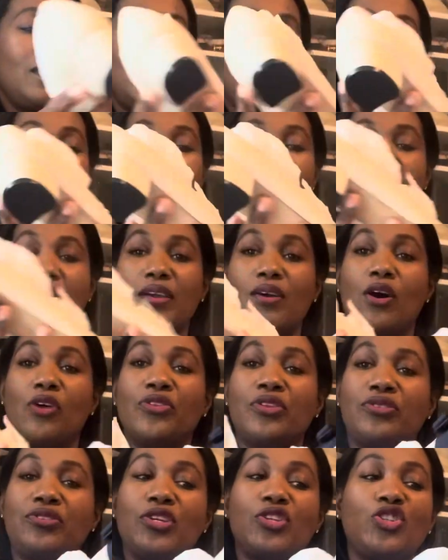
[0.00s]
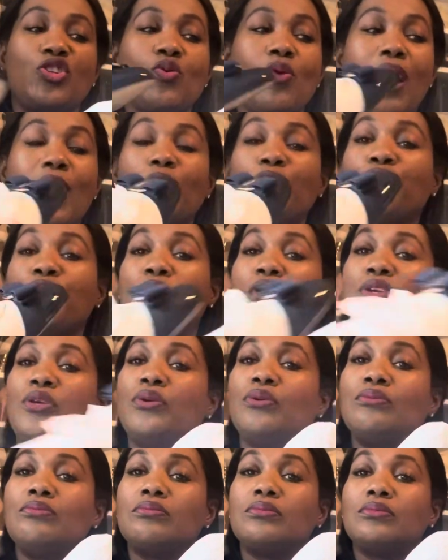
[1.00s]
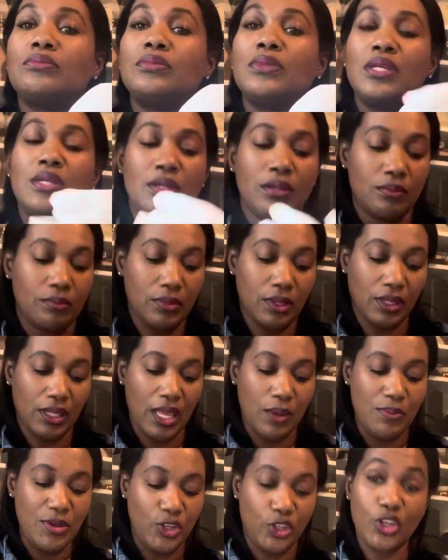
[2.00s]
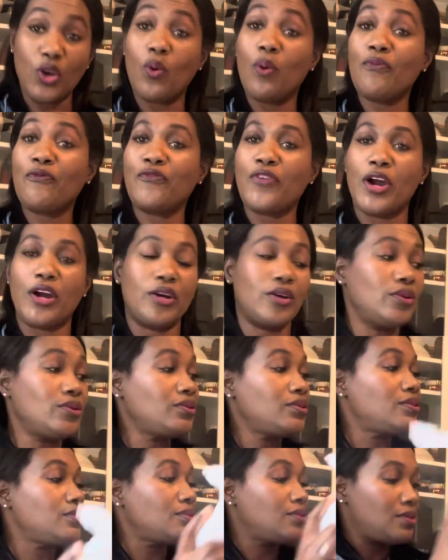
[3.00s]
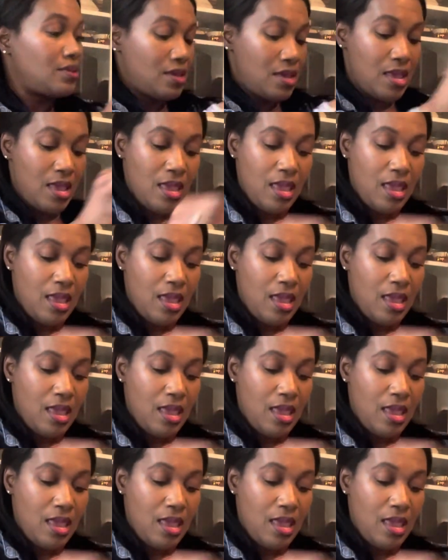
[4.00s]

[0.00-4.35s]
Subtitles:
Let me take all the tissue out for you, but let me show them first.